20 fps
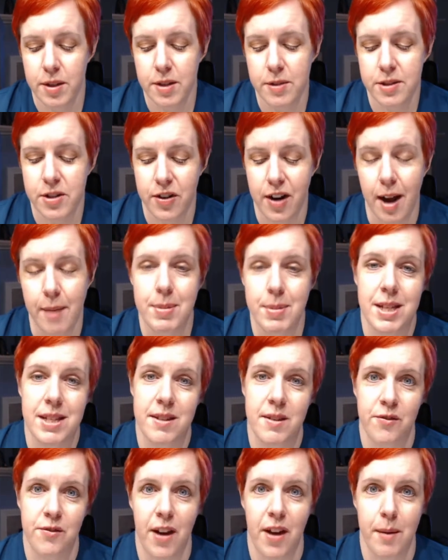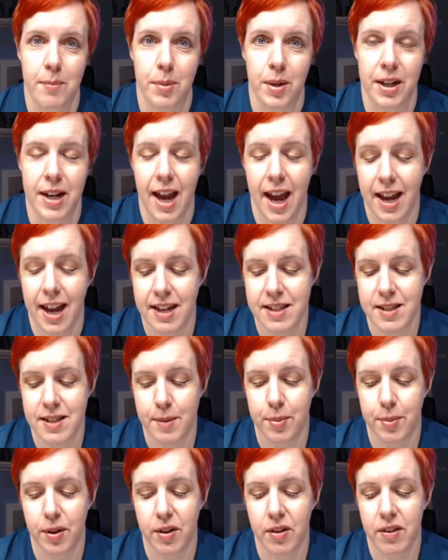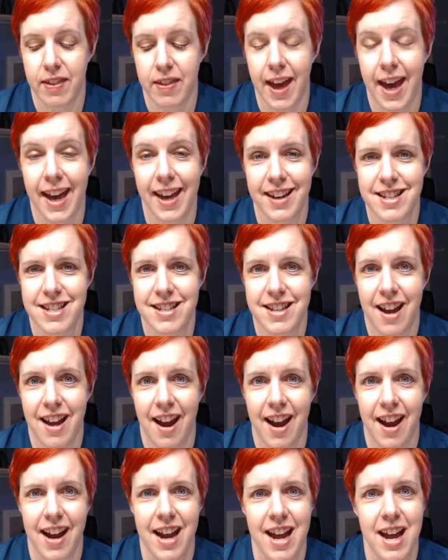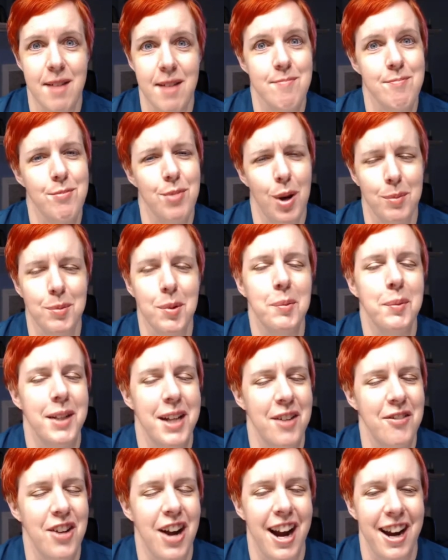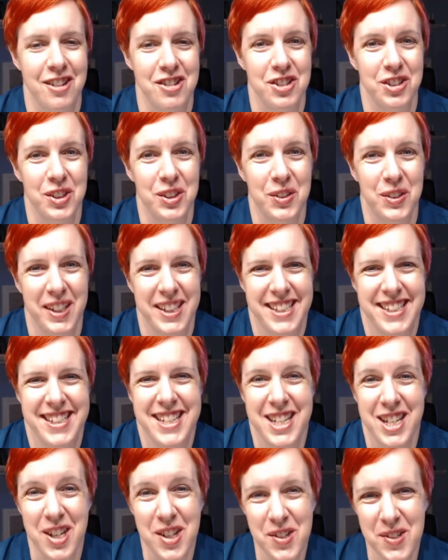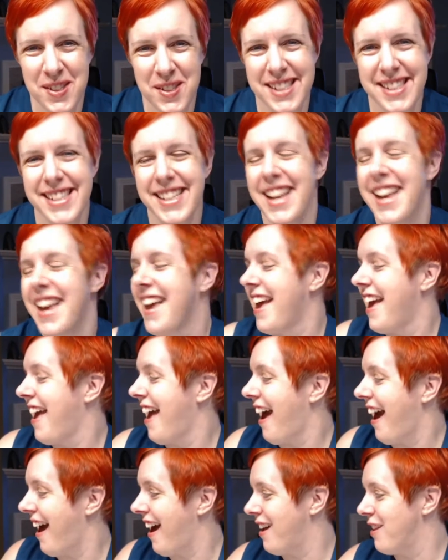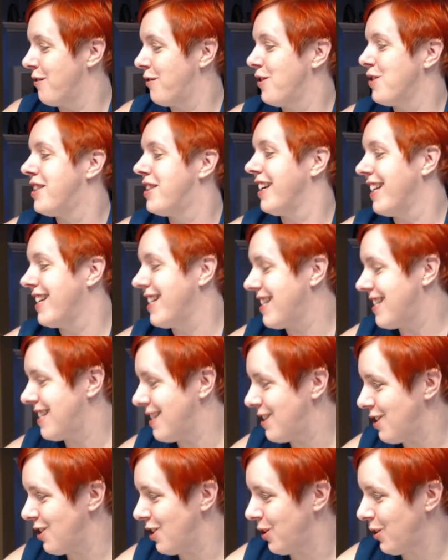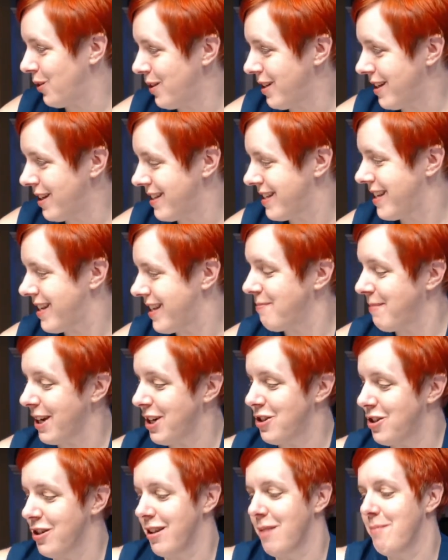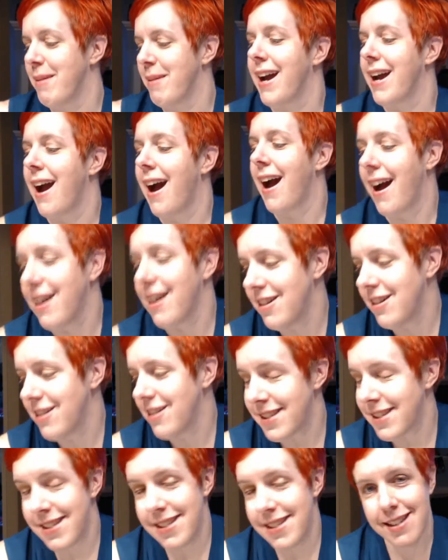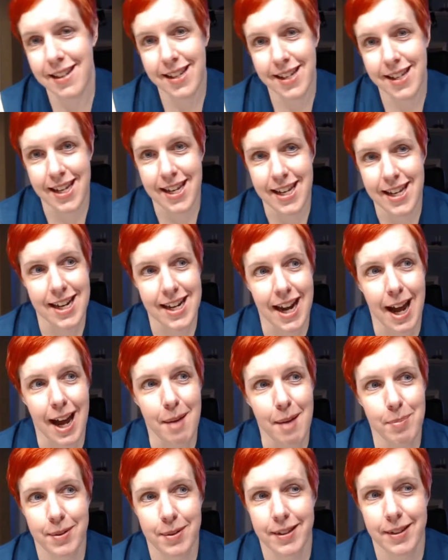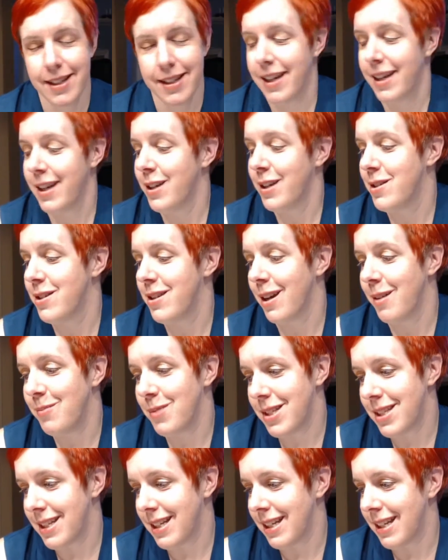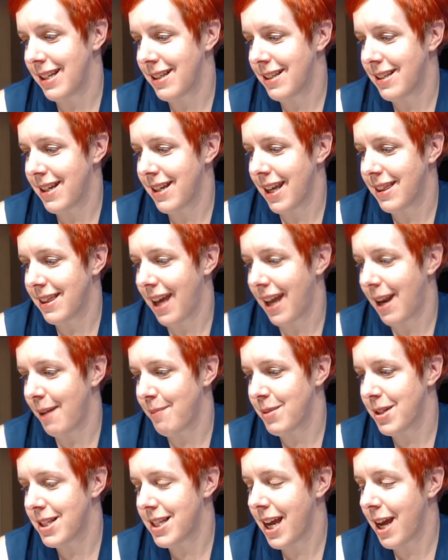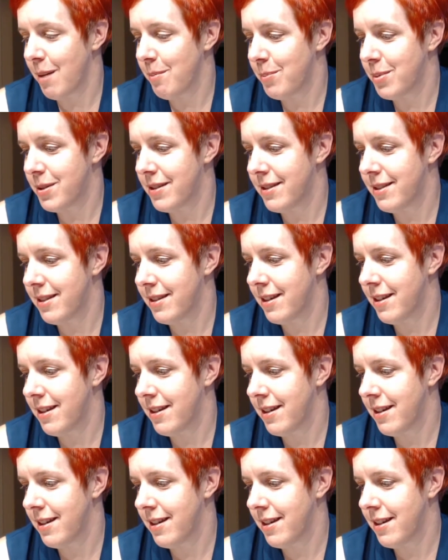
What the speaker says: a scrap piece of fabric and a zipper that I'm probably never actually going to use. The first thing I need to do is make sure that my iron is heated up. So I'm just going to get that up to temps.